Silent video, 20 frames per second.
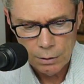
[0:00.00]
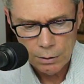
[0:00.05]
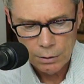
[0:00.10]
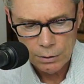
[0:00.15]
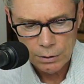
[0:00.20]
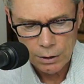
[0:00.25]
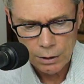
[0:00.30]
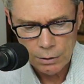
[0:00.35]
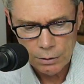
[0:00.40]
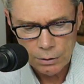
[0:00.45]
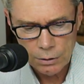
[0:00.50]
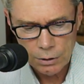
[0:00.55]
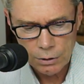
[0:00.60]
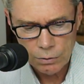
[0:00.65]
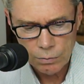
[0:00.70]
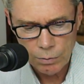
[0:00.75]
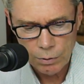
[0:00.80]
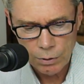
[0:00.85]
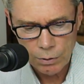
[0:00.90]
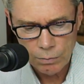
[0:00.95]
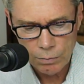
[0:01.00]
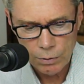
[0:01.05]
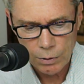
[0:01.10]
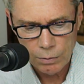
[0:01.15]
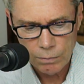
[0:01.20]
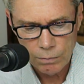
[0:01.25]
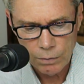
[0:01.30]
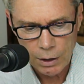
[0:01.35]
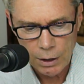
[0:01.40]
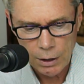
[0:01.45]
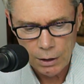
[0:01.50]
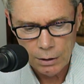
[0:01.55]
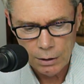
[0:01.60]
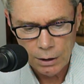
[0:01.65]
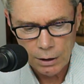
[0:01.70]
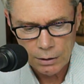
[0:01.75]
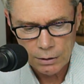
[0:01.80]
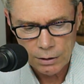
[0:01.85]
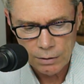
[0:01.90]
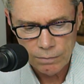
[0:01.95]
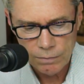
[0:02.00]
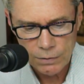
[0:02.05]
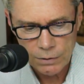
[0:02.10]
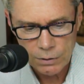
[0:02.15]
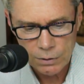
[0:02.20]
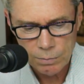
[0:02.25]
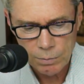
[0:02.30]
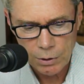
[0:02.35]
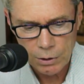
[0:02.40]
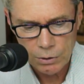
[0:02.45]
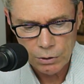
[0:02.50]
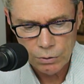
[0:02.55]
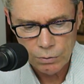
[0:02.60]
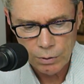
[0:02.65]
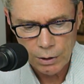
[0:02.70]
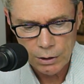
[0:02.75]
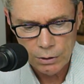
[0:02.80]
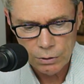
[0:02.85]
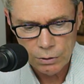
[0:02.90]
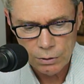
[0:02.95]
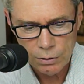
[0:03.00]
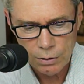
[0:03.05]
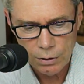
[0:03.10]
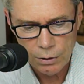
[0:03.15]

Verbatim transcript: sentences with the word right as if it's punctuation.